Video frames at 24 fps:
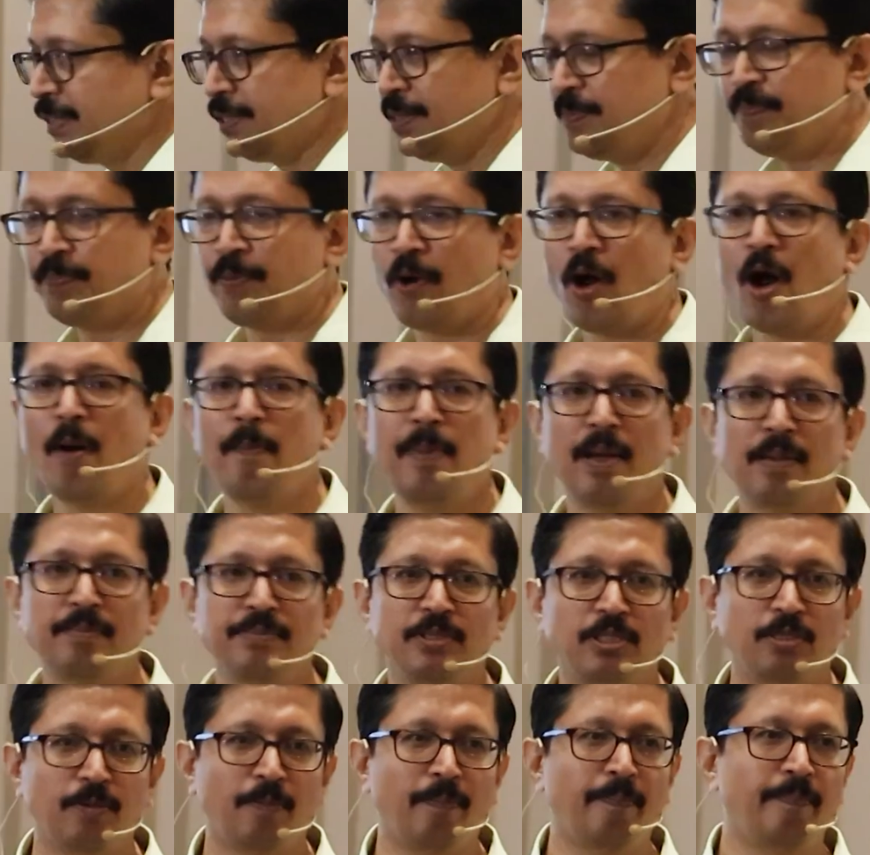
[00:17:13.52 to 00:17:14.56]
some
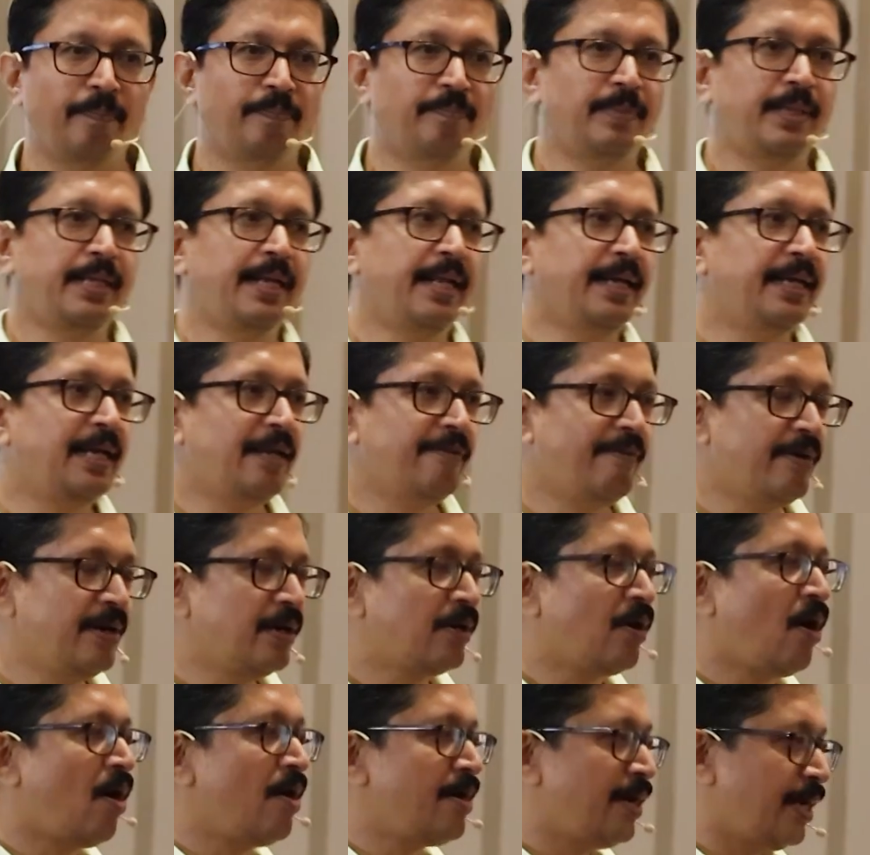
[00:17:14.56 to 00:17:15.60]
problems in a given
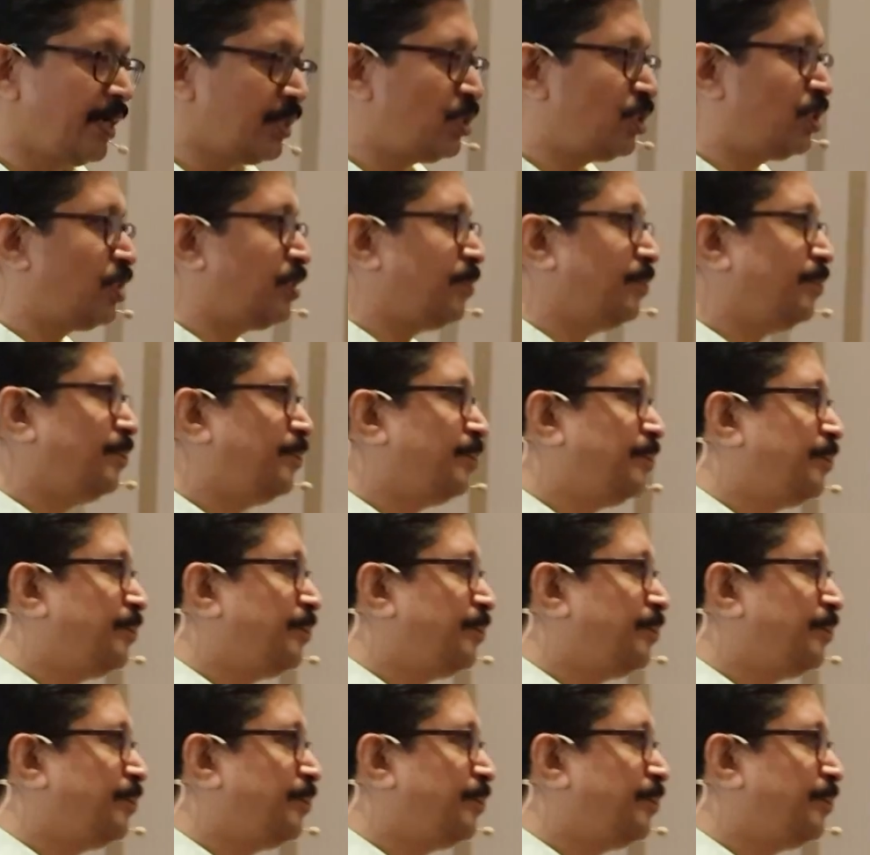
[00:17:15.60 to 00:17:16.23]
context.